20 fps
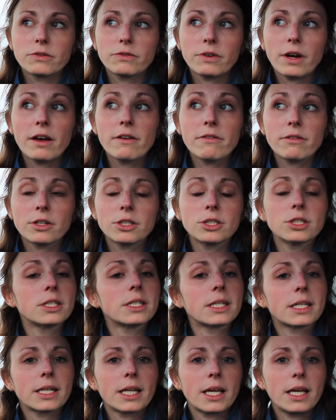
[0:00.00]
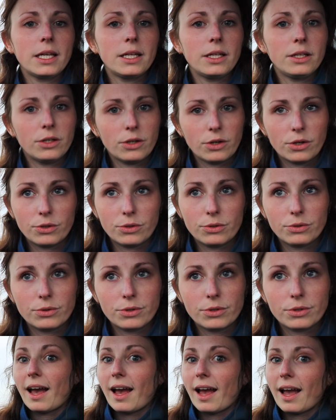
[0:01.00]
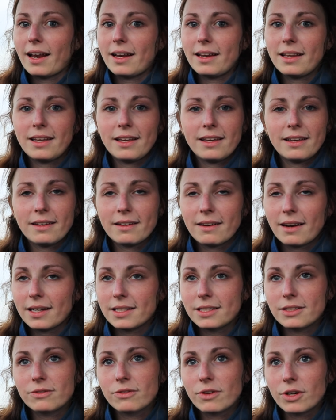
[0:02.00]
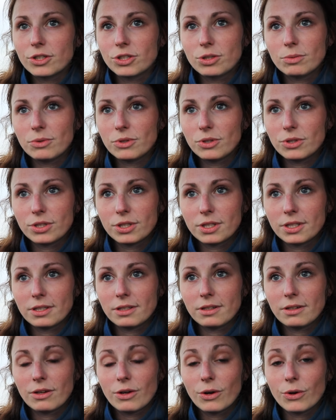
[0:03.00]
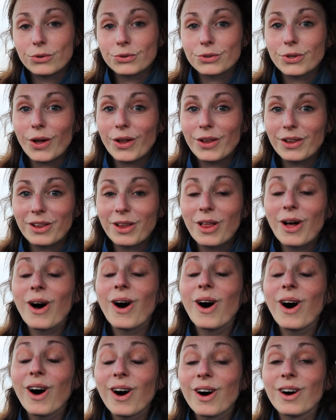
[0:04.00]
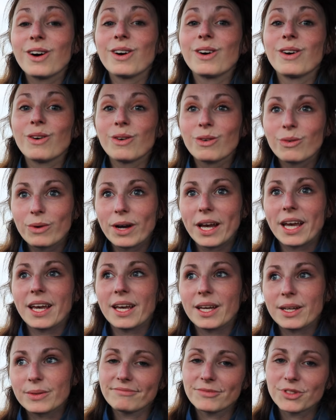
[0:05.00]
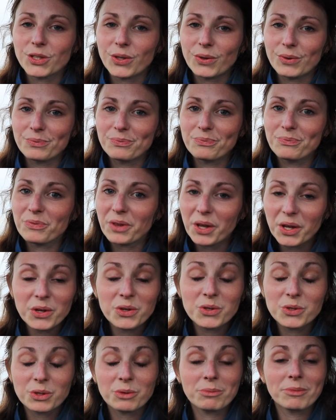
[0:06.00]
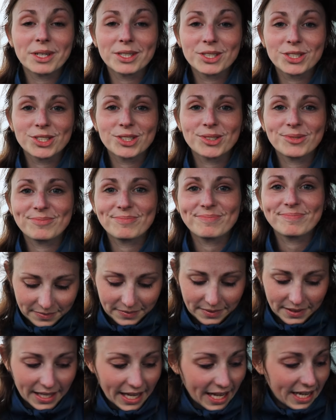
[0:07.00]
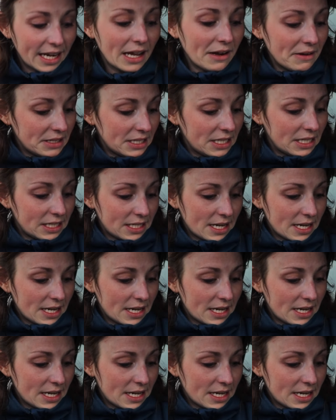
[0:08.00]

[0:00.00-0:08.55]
580 euros. Any kind of contribution goes a long way. So thank you so much. Okay, now I need a